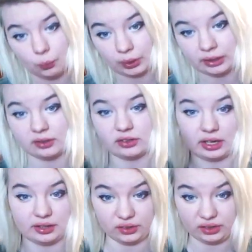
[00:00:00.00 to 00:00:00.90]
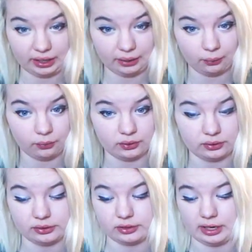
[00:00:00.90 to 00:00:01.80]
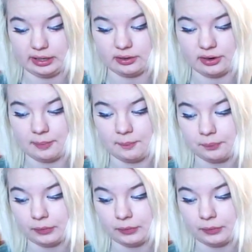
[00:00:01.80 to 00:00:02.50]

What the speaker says: when to change it and how often to change it.